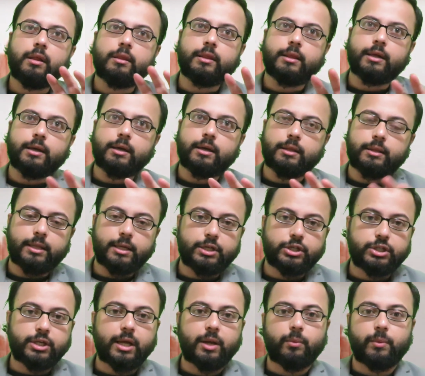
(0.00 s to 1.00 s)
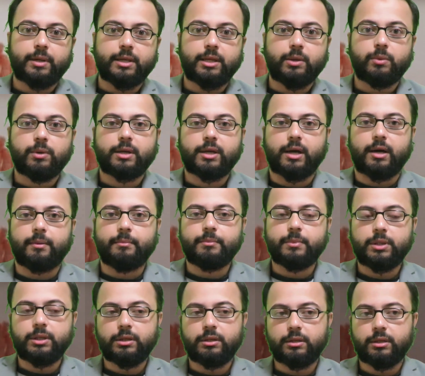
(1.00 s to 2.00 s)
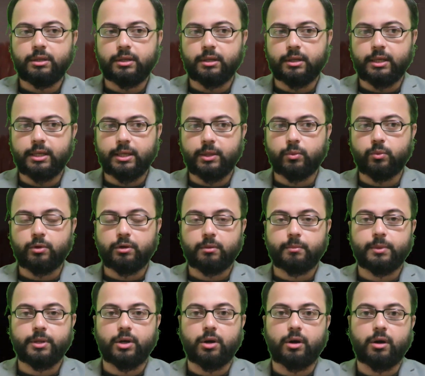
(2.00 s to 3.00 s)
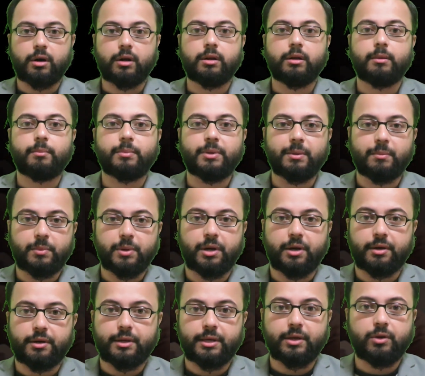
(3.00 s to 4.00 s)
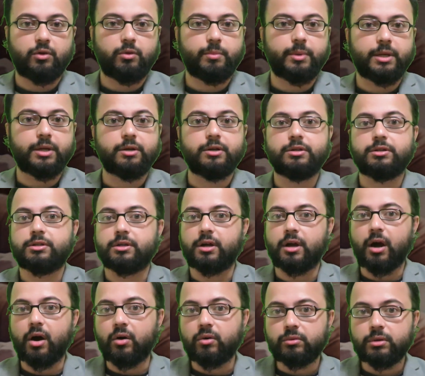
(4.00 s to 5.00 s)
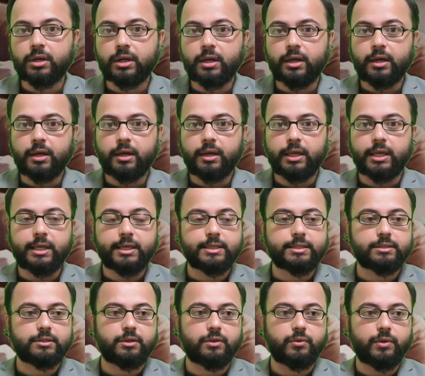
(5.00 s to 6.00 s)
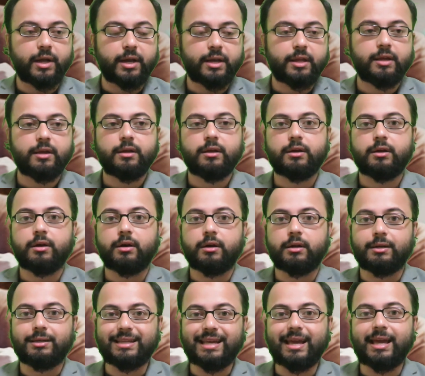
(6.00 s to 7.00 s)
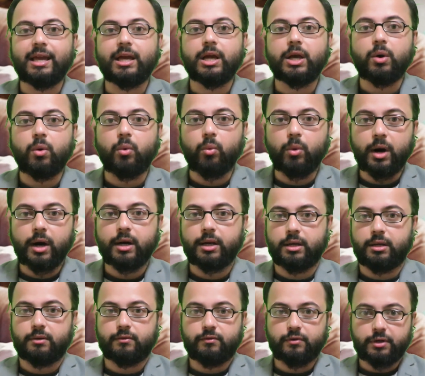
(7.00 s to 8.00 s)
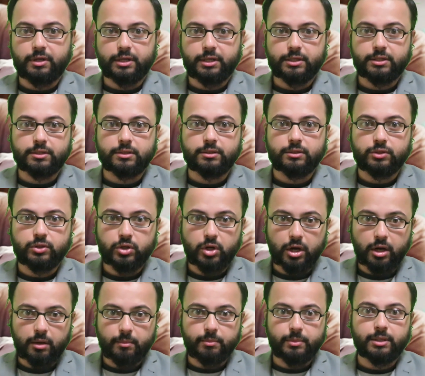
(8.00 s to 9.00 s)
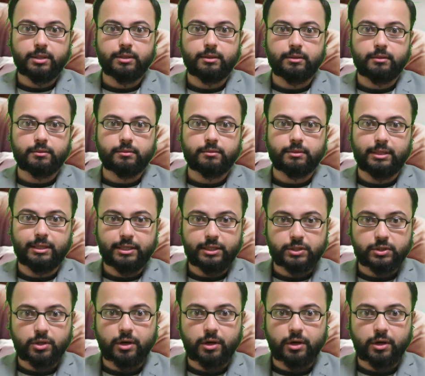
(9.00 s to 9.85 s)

the Dajjal, when he will come, he will be all prepared. He will be good to go. He's ready day one for his job in his